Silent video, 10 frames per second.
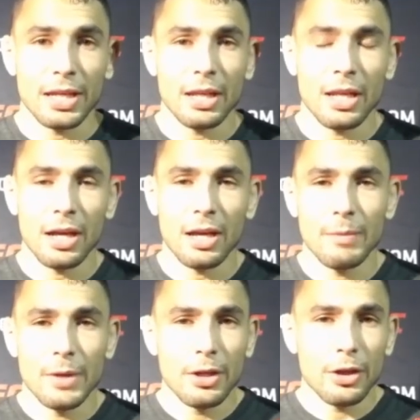And, and uh,
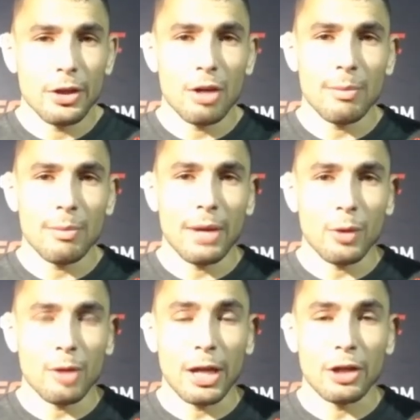you know, my
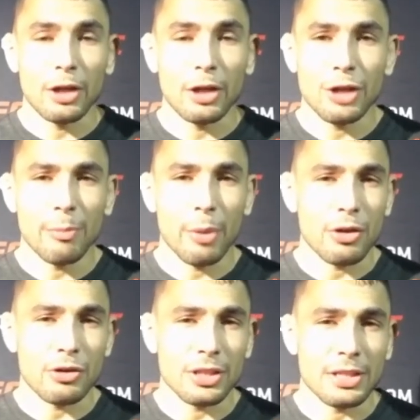one of my good train
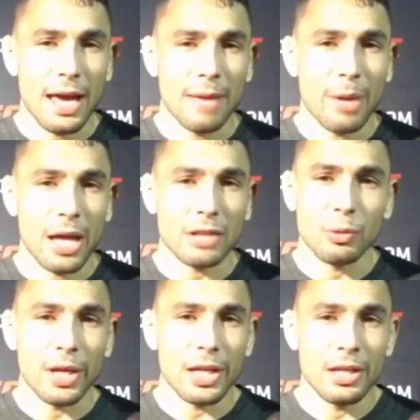partners, his dad
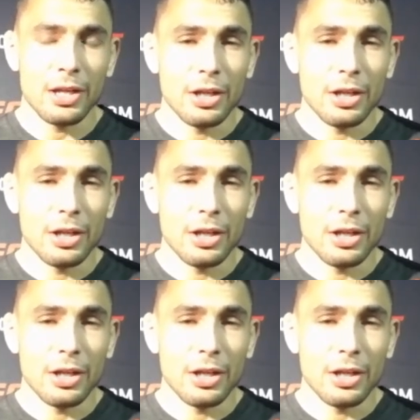passed away,